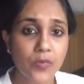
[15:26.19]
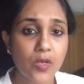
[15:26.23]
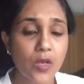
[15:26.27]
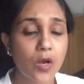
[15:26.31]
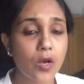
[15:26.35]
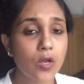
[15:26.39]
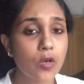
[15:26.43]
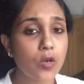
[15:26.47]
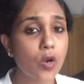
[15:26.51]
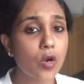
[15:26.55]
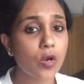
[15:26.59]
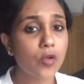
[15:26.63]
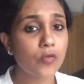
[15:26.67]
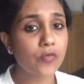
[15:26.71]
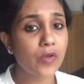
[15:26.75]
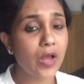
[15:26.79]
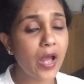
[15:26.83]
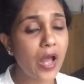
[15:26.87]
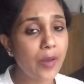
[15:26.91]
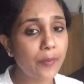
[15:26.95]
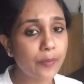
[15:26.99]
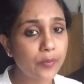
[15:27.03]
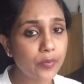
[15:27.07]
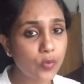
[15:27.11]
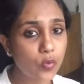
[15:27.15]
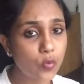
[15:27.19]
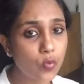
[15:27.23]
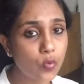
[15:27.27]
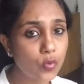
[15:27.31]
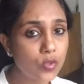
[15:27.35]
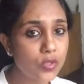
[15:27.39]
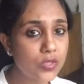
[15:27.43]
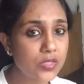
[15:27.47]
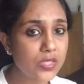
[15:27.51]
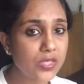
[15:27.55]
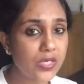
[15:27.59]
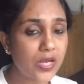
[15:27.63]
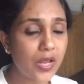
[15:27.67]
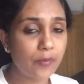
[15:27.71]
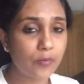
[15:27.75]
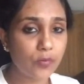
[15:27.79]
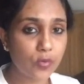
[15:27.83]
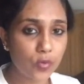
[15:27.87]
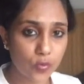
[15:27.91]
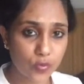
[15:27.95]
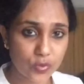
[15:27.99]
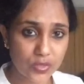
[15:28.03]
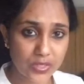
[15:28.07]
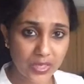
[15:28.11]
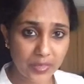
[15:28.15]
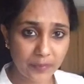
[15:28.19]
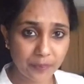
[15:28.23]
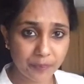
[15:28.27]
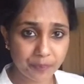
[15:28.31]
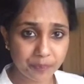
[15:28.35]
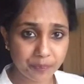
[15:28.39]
a lot of app tools that I'm using,